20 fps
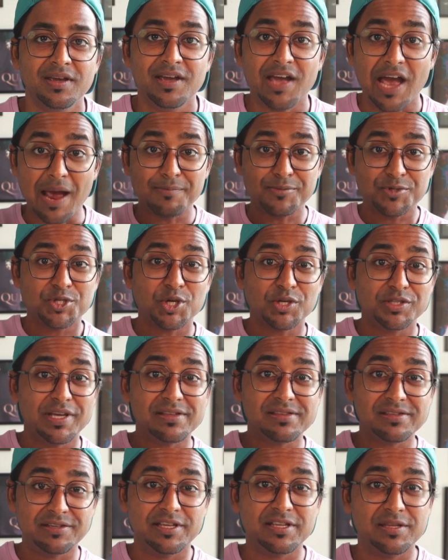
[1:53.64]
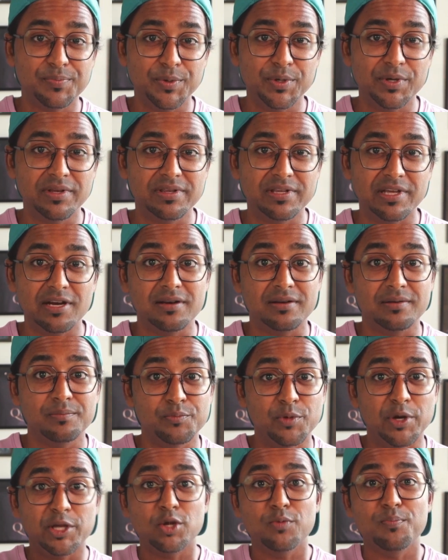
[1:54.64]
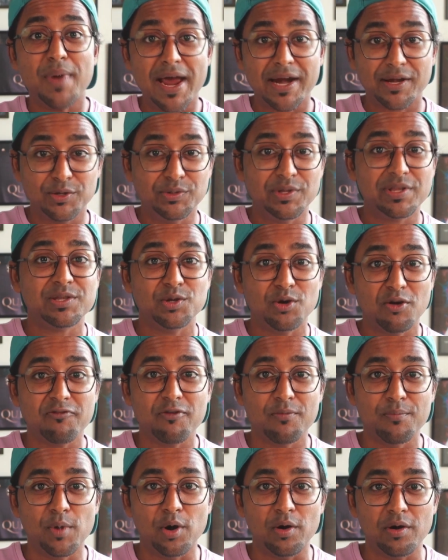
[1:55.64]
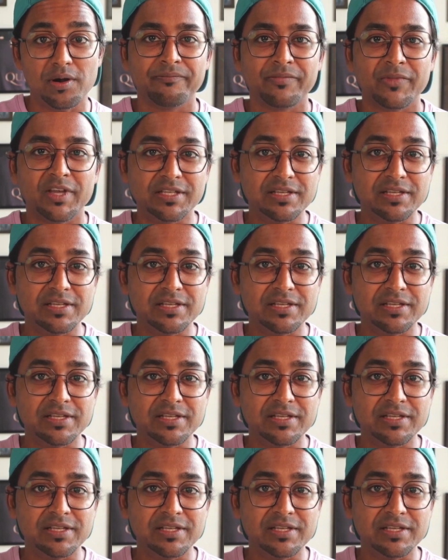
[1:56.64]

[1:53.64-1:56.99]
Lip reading: I'm sure that's an experience that'll bring you back to the store for more.